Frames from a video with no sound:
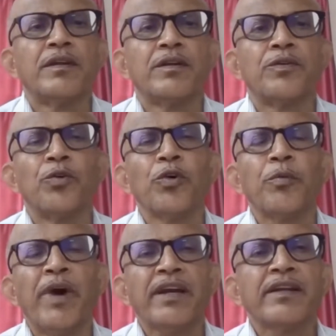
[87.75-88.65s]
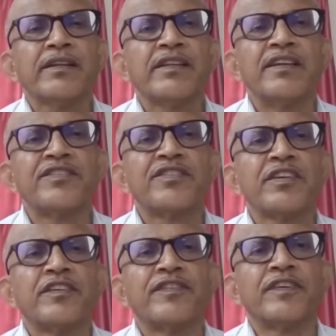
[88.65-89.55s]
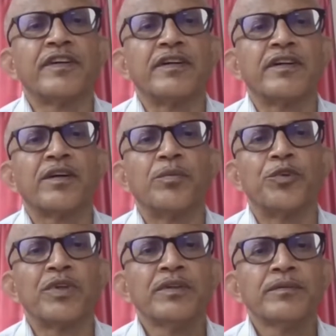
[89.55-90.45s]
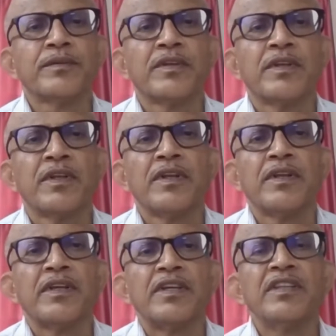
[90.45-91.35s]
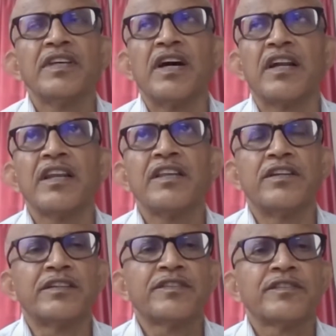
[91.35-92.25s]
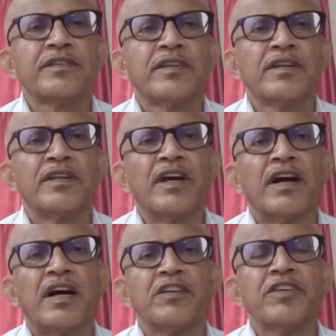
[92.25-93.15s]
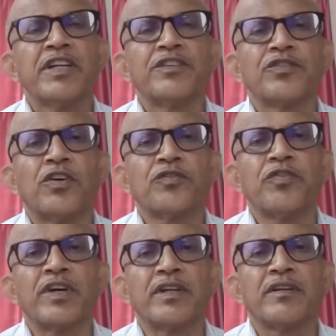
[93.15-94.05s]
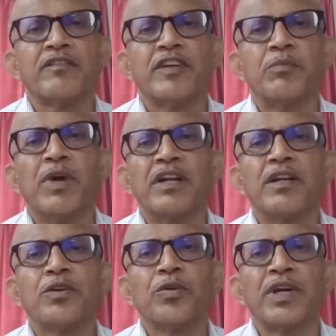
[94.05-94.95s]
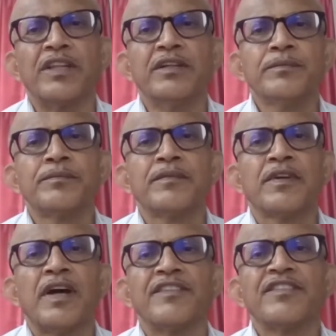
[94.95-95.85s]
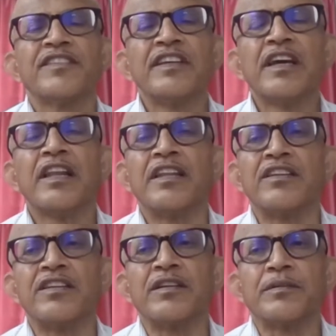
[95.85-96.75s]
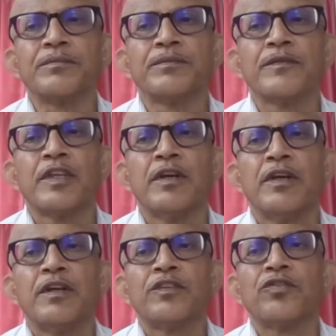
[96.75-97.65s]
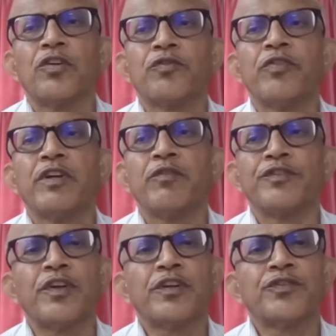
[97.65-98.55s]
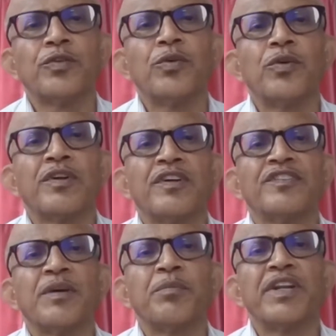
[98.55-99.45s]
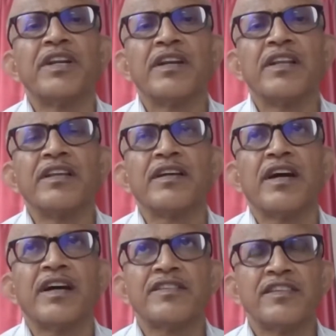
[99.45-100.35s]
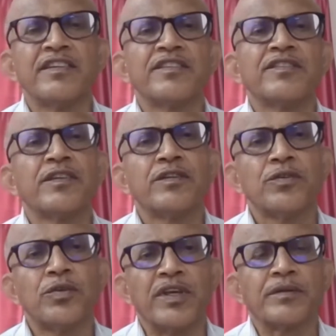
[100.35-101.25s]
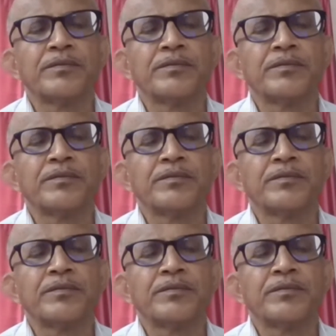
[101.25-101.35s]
To look back at the history of computing, in the early years, hardware and software were bundled together as a single entity. Software was not sold separately as it is today.